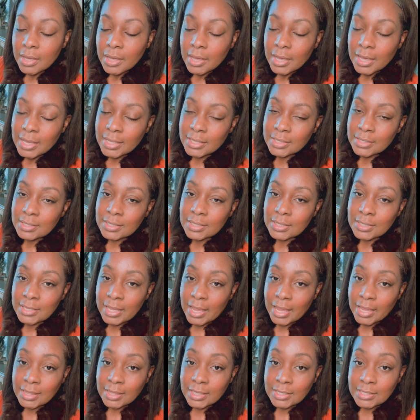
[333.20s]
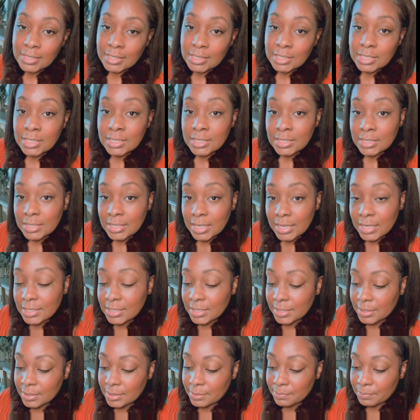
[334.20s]
It's to take the
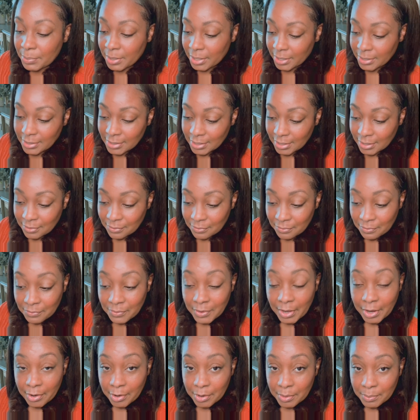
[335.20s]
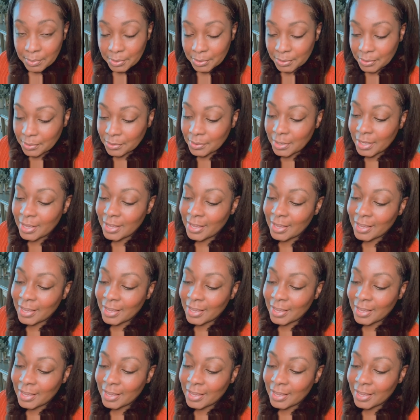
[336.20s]
dependent variable